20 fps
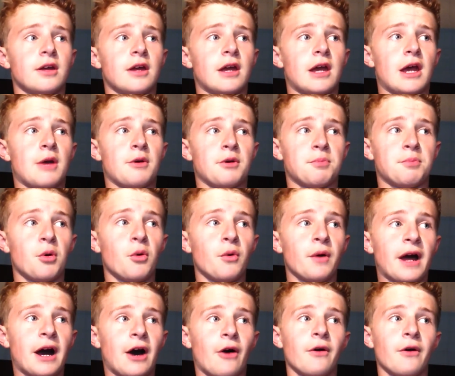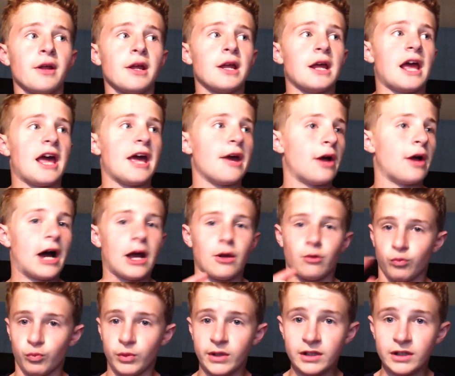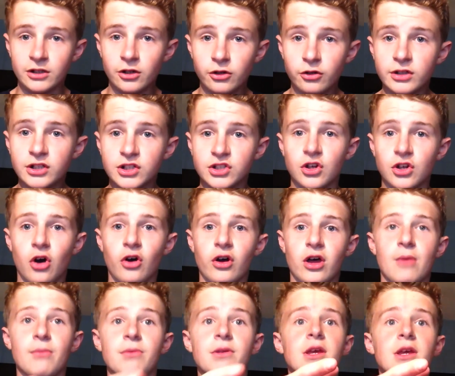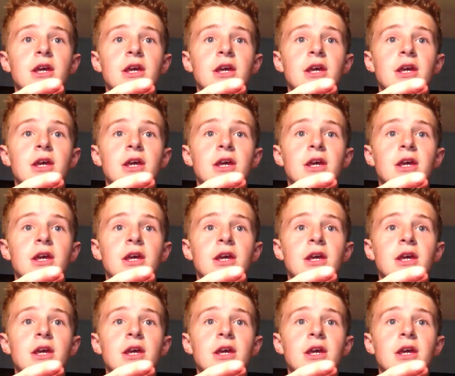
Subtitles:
and we pulled out, and we literally saw him.